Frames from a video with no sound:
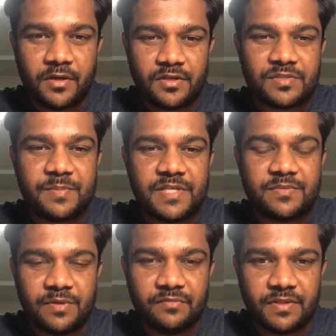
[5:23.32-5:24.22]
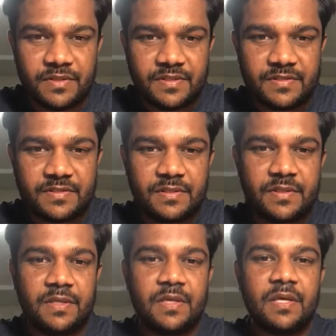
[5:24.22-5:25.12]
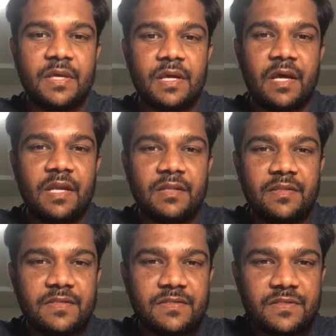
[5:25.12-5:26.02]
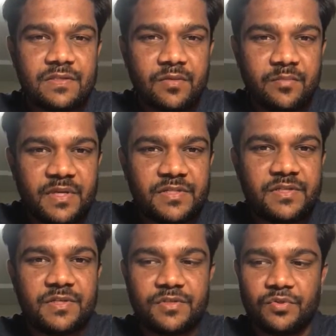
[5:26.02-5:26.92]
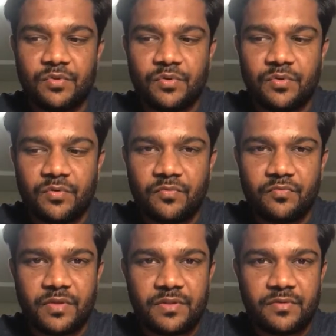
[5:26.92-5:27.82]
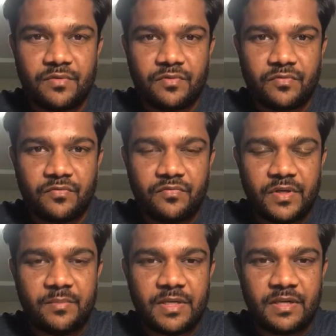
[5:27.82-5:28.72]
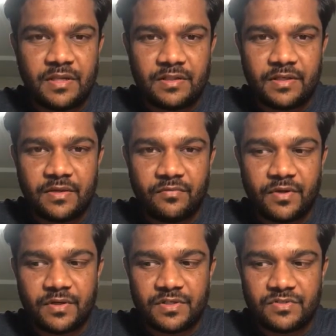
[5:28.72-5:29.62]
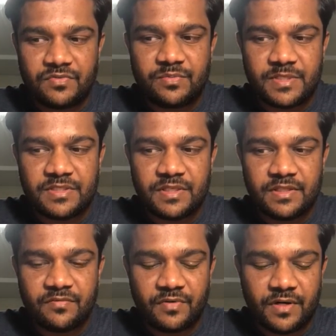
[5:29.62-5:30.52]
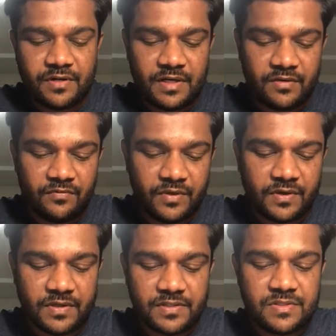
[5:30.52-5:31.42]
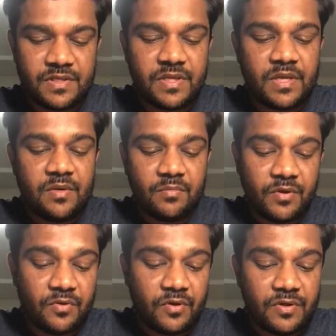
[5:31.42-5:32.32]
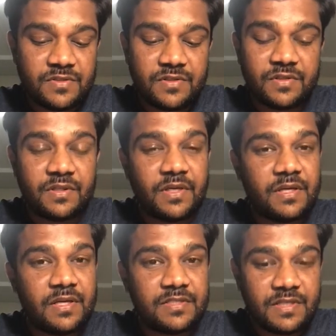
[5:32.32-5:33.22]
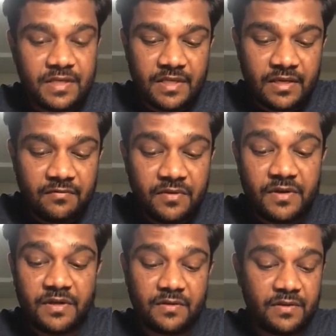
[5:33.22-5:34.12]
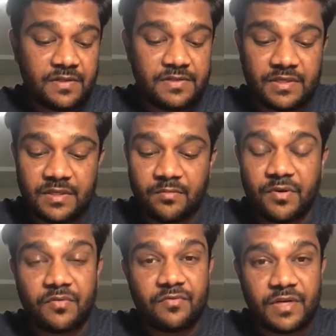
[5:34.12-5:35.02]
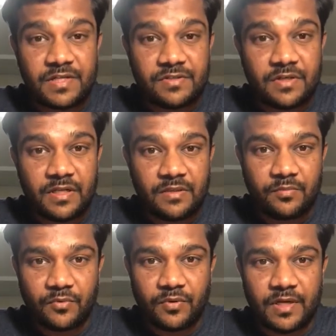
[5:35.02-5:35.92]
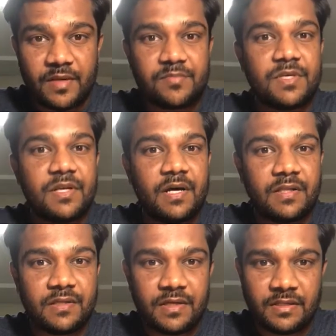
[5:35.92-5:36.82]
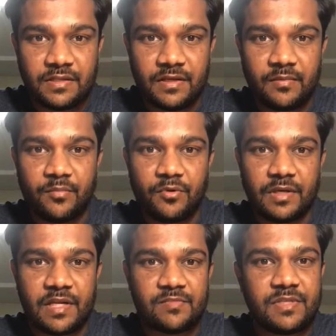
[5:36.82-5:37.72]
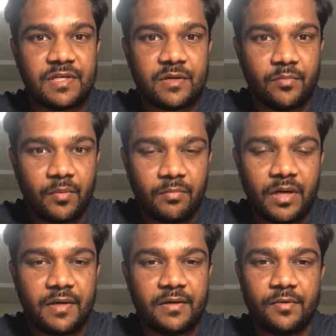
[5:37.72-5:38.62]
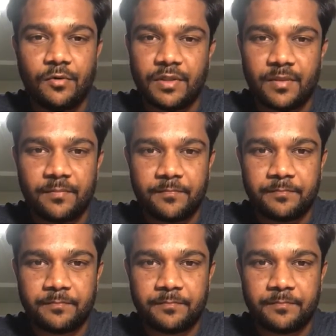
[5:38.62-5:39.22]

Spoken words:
space between these, and this is a major issue with female healthcare workers, especially the frontline workers, because there is an ever increasing number of national health programs and other healthcare programs that are bombarded on them.